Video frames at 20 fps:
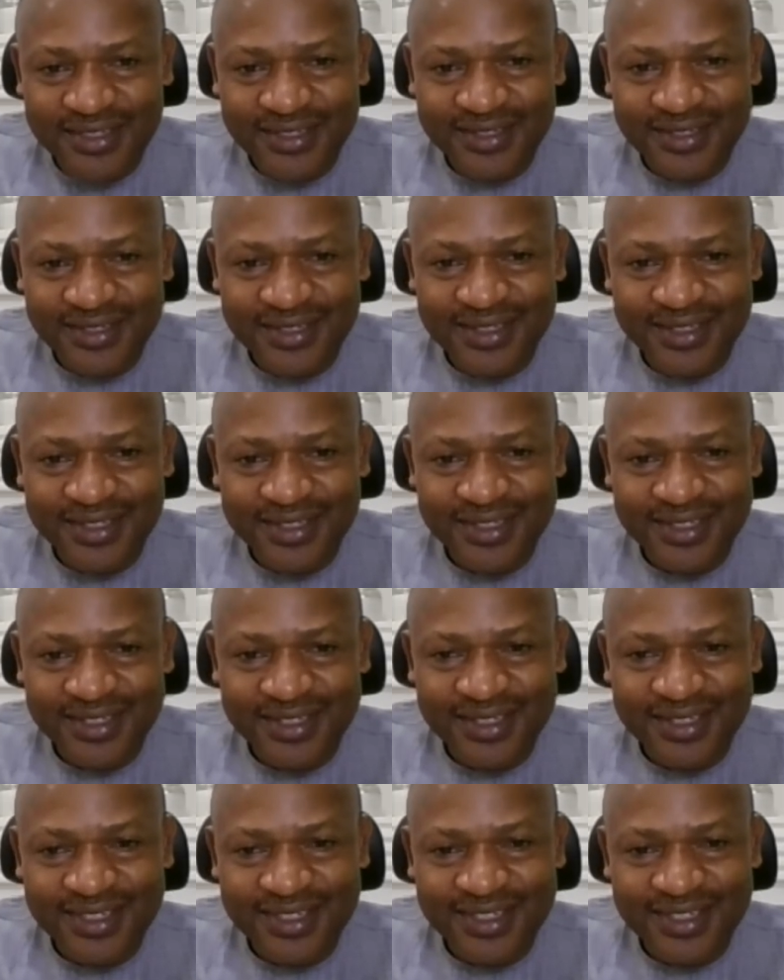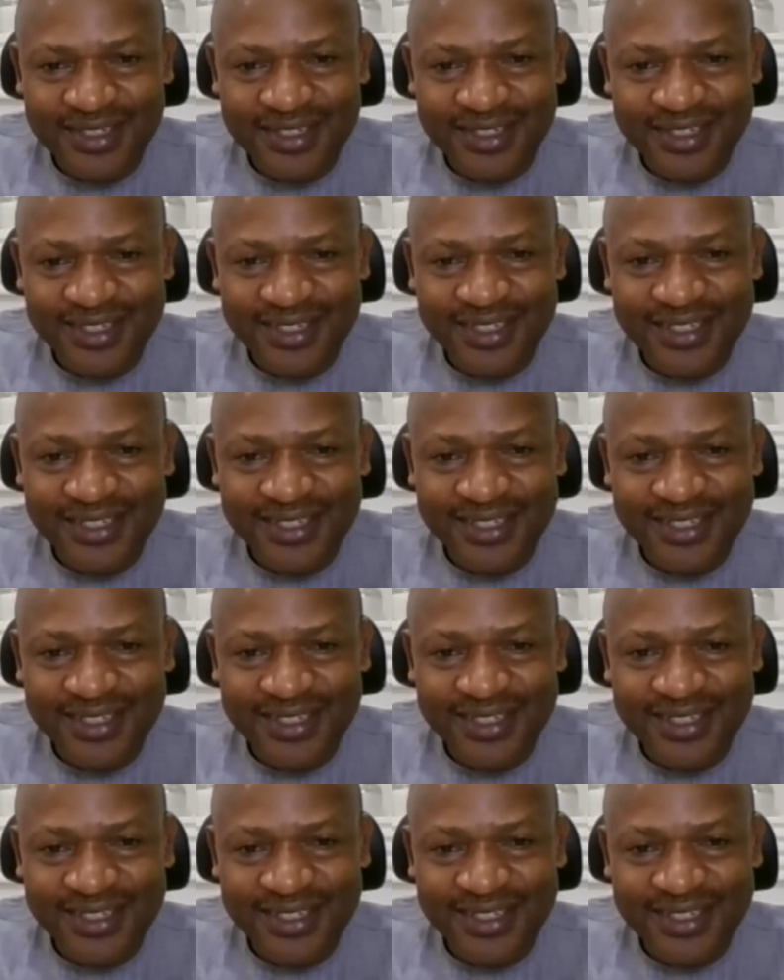Nobody speaks.